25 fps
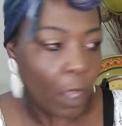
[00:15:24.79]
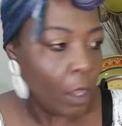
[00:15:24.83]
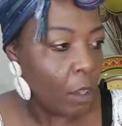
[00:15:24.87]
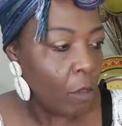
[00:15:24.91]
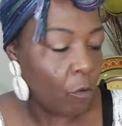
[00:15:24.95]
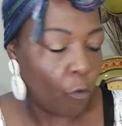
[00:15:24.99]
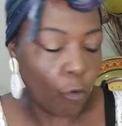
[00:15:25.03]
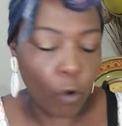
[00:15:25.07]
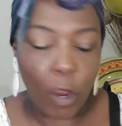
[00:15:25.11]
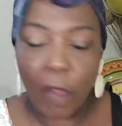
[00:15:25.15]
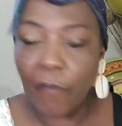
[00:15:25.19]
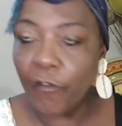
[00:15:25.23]

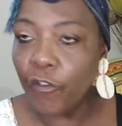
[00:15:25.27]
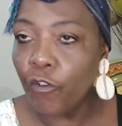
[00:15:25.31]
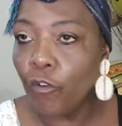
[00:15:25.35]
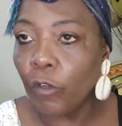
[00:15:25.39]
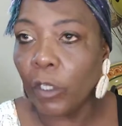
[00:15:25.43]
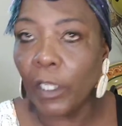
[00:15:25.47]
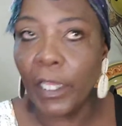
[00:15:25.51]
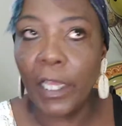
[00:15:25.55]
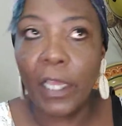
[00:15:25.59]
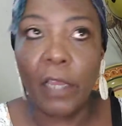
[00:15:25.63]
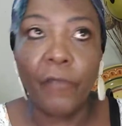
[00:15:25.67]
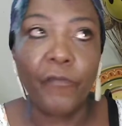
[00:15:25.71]
Wherever you
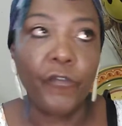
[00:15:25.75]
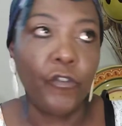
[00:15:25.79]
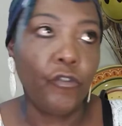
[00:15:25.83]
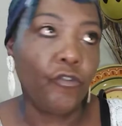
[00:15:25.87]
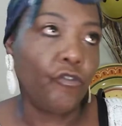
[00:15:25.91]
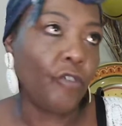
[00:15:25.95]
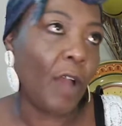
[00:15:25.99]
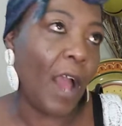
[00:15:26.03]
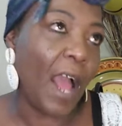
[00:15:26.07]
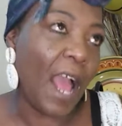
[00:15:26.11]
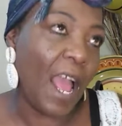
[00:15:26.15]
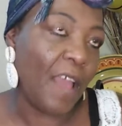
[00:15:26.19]
live, you
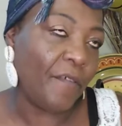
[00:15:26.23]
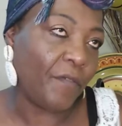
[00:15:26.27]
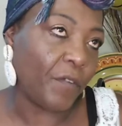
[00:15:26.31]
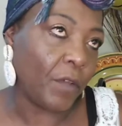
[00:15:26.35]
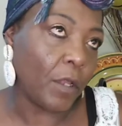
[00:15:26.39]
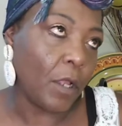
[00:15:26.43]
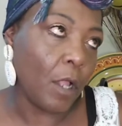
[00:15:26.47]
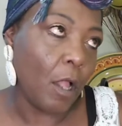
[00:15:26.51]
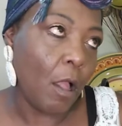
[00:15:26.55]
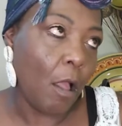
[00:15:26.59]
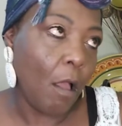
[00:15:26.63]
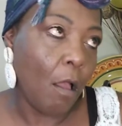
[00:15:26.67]
drive
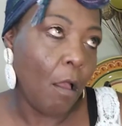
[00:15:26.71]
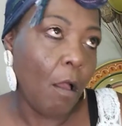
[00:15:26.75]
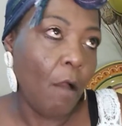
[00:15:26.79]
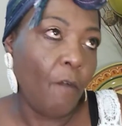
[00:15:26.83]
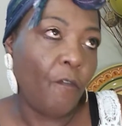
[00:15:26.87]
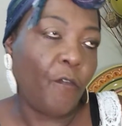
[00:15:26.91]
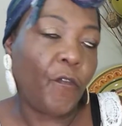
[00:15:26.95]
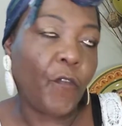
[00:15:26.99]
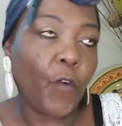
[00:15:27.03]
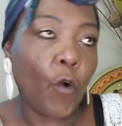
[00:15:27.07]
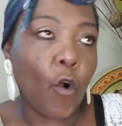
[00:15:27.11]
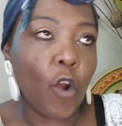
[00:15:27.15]

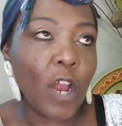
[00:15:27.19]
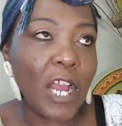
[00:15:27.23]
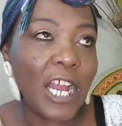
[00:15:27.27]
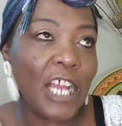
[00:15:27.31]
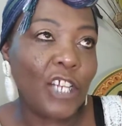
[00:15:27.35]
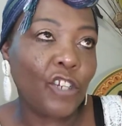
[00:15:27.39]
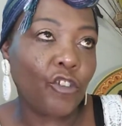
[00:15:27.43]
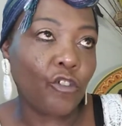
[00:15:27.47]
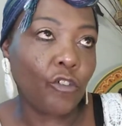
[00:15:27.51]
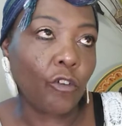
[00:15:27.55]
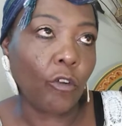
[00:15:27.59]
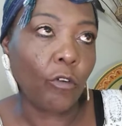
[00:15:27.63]

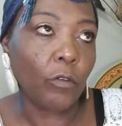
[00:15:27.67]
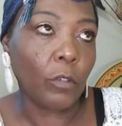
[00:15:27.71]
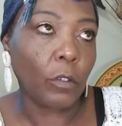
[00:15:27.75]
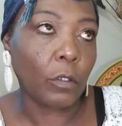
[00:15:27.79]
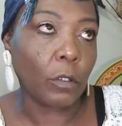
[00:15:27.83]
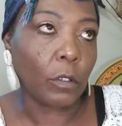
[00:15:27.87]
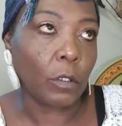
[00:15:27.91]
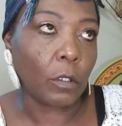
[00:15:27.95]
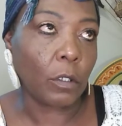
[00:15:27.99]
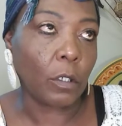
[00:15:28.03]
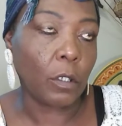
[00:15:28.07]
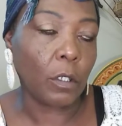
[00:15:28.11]
400
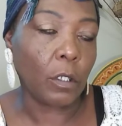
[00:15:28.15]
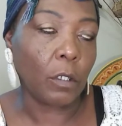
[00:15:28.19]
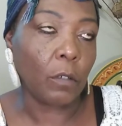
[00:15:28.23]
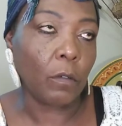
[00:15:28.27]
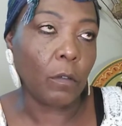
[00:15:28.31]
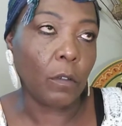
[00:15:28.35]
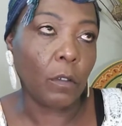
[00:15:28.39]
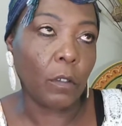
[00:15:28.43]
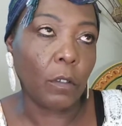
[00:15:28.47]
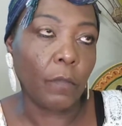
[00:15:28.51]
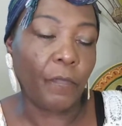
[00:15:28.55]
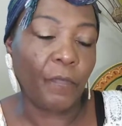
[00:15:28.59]

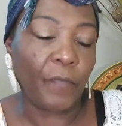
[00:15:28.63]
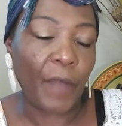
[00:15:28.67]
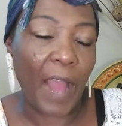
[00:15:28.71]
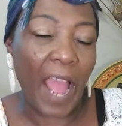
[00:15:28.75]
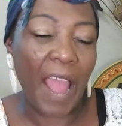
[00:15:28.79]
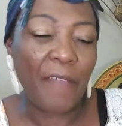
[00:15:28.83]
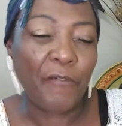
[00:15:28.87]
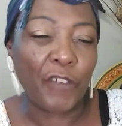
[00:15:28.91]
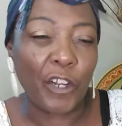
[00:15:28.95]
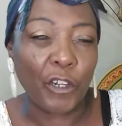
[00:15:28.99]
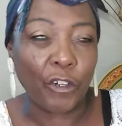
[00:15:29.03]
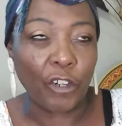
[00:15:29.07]
to
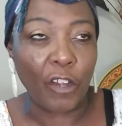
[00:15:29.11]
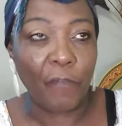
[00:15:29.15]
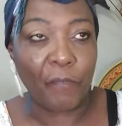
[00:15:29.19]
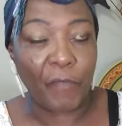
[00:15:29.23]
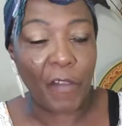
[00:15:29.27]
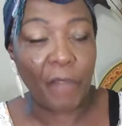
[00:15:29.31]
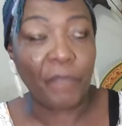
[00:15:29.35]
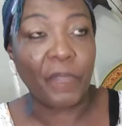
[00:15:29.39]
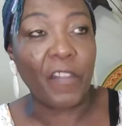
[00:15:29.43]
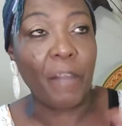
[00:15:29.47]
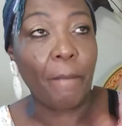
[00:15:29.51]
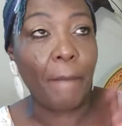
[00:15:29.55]

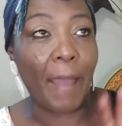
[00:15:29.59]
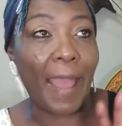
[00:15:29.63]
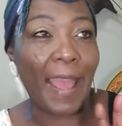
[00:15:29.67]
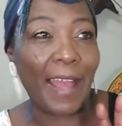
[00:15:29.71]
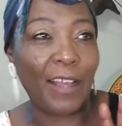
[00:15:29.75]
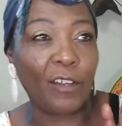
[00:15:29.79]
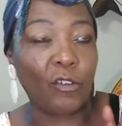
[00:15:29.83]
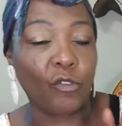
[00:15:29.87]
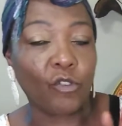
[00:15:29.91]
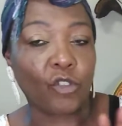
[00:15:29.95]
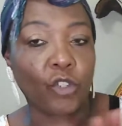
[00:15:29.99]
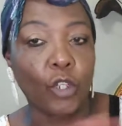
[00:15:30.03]
550
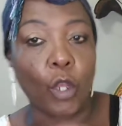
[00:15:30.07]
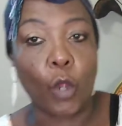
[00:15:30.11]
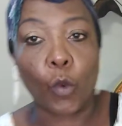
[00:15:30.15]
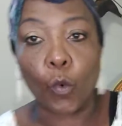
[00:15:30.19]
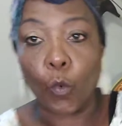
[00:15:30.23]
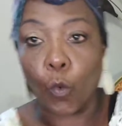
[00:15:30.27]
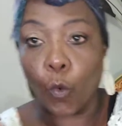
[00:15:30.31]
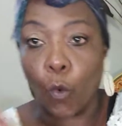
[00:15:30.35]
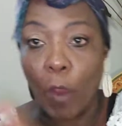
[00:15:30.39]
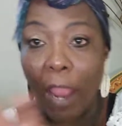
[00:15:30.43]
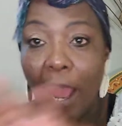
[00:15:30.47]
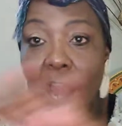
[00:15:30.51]
miles
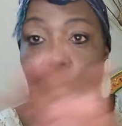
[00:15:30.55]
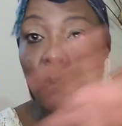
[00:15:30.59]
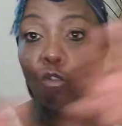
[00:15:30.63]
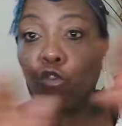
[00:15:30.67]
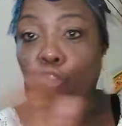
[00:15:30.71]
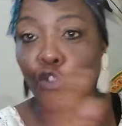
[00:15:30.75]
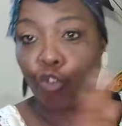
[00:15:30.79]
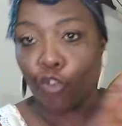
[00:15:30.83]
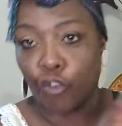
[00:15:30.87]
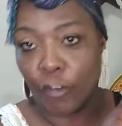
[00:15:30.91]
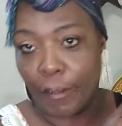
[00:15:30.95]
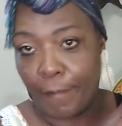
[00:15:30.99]
round
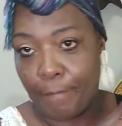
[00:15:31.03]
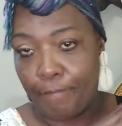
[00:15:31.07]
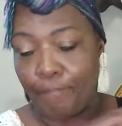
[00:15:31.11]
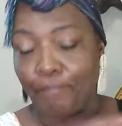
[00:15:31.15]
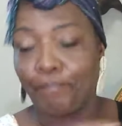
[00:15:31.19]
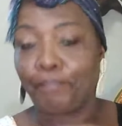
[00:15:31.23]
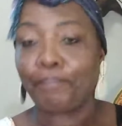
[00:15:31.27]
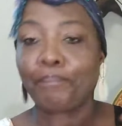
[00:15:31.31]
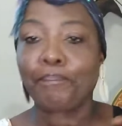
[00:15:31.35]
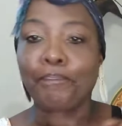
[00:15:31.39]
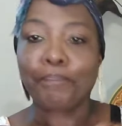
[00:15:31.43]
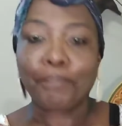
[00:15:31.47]
trip,
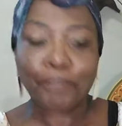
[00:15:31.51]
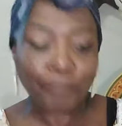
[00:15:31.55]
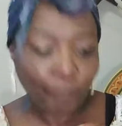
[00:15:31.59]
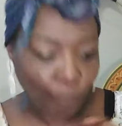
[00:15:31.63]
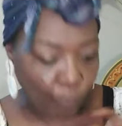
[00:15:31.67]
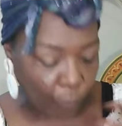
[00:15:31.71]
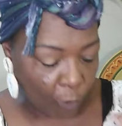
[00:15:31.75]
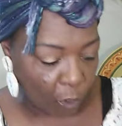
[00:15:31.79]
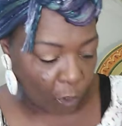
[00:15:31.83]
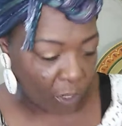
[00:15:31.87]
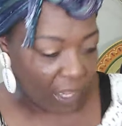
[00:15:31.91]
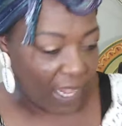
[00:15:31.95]

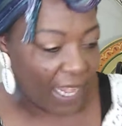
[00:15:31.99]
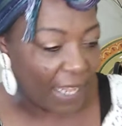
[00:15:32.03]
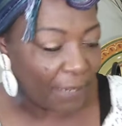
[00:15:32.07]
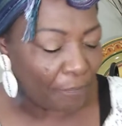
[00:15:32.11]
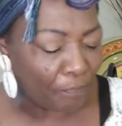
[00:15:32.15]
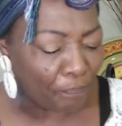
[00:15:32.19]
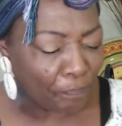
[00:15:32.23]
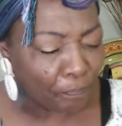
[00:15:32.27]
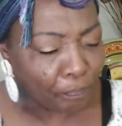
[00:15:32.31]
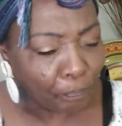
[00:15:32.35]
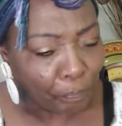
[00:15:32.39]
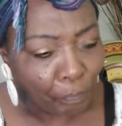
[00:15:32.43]
okay?
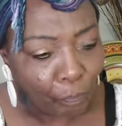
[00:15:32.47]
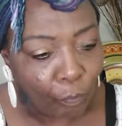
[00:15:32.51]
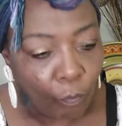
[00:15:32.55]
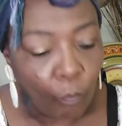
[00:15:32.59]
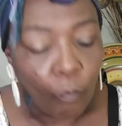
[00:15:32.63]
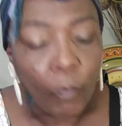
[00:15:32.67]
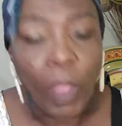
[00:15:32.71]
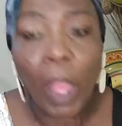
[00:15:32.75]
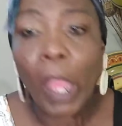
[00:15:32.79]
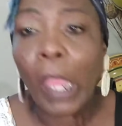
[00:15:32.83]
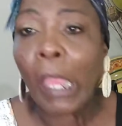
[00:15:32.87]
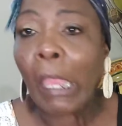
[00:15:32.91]

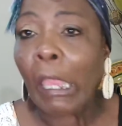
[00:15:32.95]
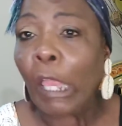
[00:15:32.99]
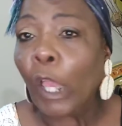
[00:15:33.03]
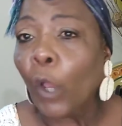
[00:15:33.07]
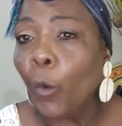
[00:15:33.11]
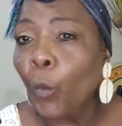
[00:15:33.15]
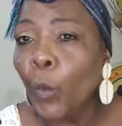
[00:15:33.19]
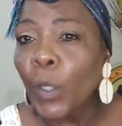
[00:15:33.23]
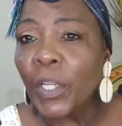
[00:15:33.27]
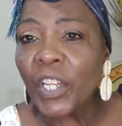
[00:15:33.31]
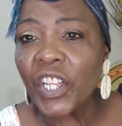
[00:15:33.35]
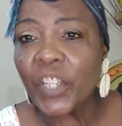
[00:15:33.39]

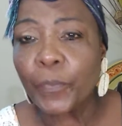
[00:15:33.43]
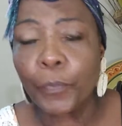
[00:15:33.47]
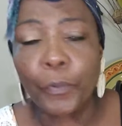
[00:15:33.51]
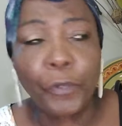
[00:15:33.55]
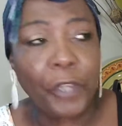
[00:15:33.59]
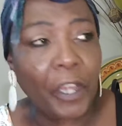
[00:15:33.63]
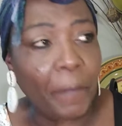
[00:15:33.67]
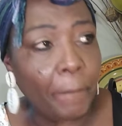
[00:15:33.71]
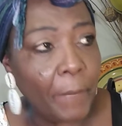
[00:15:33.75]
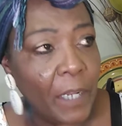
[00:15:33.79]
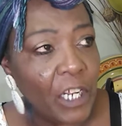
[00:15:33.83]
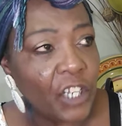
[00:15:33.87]
Which is
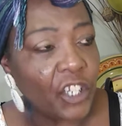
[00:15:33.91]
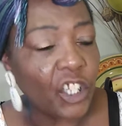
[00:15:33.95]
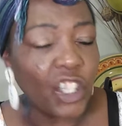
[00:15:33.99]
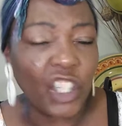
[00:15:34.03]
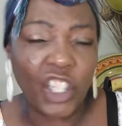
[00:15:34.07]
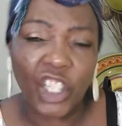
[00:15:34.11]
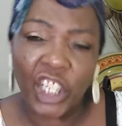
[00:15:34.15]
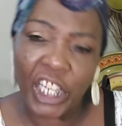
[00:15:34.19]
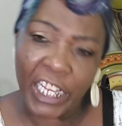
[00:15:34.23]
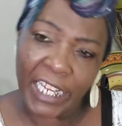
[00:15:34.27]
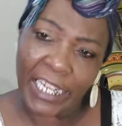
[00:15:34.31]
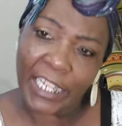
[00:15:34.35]
pretty much a
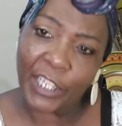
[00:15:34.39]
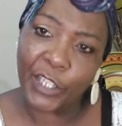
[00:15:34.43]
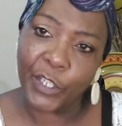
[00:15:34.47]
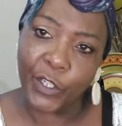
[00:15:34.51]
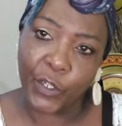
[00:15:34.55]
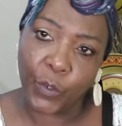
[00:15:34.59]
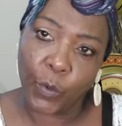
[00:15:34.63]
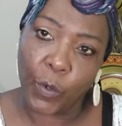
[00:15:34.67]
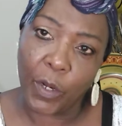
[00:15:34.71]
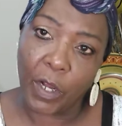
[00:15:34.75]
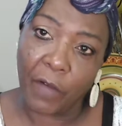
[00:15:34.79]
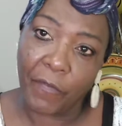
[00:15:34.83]
10 to
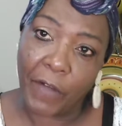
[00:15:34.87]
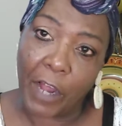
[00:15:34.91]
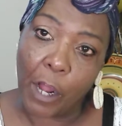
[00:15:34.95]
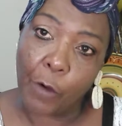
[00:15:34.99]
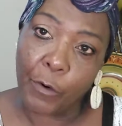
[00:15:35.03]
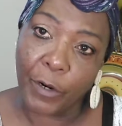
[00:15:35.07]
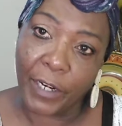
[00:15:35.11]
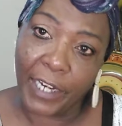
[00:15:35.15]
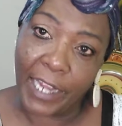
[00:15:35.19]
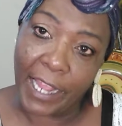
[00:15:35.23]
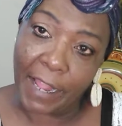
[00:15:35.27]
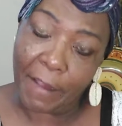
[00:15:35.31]
12
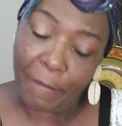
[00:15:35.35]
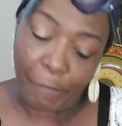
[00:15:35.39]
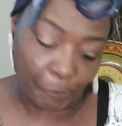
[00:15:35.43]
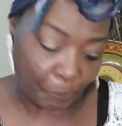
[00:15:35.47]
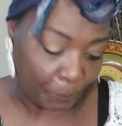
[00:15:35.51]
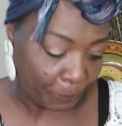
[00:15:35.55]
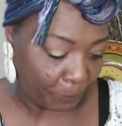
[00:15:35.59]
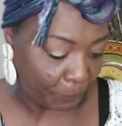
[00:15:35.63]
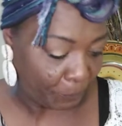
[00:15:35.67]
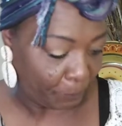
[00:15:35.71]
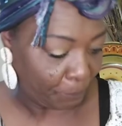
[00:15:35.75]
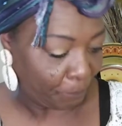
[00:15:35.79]
hour day,
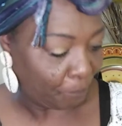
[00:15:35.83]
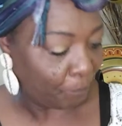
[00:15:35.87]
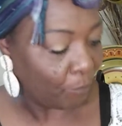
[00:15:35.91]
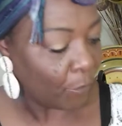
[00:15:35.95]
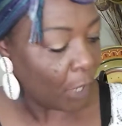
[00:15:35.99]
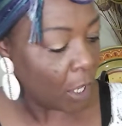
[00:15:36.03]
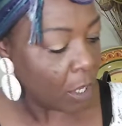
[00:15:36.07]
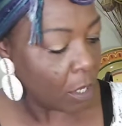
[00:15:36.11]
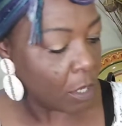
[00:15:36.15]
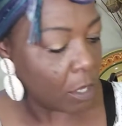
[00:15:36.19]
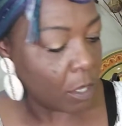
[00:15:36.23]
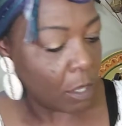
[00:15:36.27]

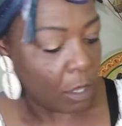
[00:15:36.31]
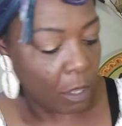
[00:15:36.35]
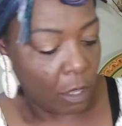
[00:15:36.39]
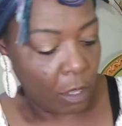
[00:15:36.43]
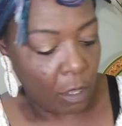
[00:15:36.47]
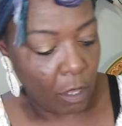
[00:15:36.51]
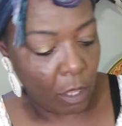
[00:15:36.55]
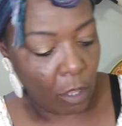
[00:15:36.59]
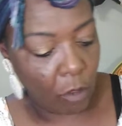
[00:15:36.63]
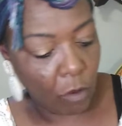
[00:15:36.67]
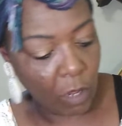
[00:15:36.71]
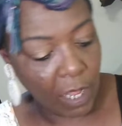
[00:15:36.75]

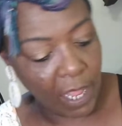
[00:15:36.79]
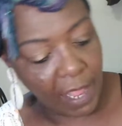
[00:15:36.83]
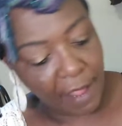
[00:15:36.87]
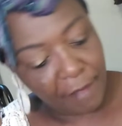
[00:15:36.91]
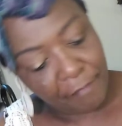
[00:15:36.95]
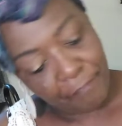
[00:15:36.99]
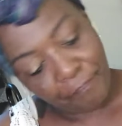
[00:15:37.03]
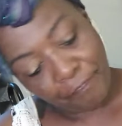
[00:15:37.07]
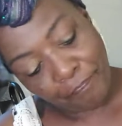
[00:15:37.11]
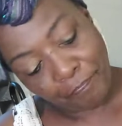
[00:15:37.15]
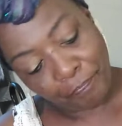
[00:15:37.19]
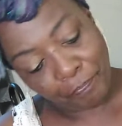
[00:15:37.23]

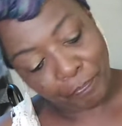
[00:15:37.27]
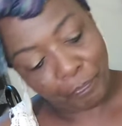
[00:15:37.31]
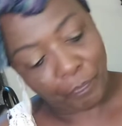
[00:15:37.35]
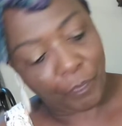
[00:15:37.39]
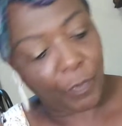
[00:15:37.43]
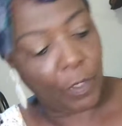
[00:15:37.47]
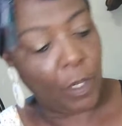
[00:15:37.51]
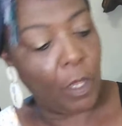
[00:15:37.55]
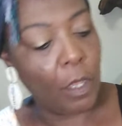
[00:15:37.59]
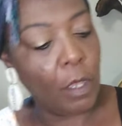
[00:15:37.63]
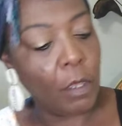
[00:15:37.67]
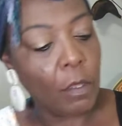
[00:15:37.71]
okay?
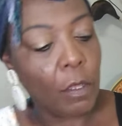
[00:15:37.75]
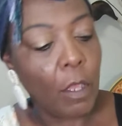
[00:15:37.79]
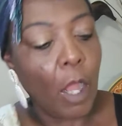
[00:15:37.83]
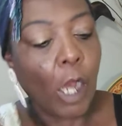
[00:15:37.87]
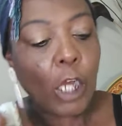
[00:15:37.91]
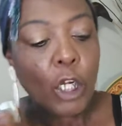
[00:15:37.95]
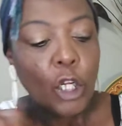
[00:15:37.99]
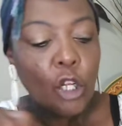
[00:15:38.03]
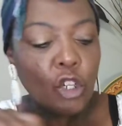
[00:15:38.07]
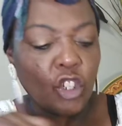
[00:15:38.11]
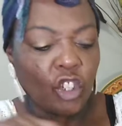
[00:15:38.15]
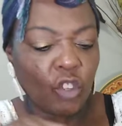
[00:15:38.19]

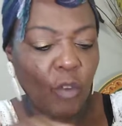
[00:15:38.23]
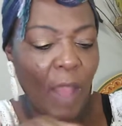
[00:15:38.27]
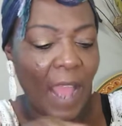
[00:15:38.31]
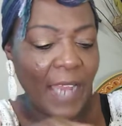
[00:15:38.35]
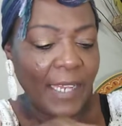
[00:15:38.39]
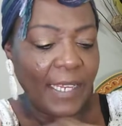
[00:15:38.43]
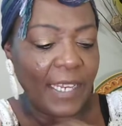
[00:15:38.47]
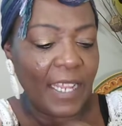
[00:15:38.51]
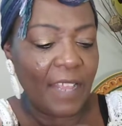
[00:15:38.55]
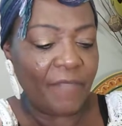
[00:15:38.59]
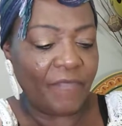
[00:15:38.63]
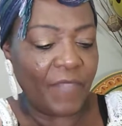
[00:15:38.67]
So I
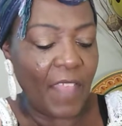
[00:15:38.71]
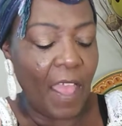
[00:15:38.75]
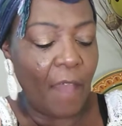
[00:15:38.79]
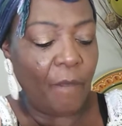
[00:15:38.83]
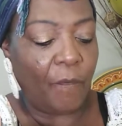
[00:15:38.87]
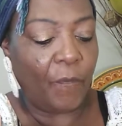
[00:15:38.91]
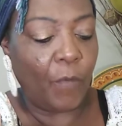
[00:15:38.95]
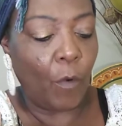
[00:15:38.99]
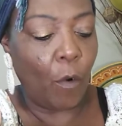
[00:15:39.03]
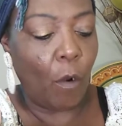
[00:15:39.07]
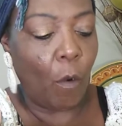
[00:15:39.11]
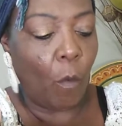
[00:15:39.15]
did
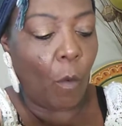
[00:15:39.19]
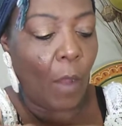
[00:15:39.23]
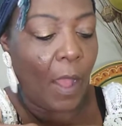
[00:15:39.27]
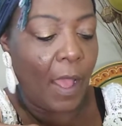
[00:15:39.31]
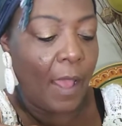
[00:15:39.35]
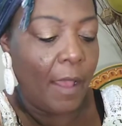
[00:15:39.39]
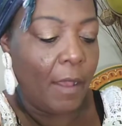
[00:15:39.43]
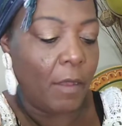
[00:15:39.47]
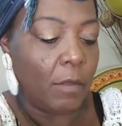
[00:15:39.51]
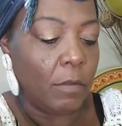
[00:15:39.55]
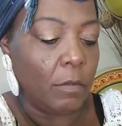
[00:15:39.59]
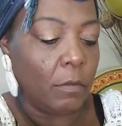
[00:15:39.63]
that for a
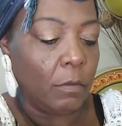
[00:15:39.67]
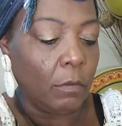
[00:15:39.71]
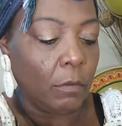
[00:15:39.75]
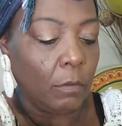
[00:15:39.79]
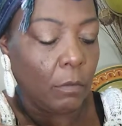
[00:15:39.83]
while.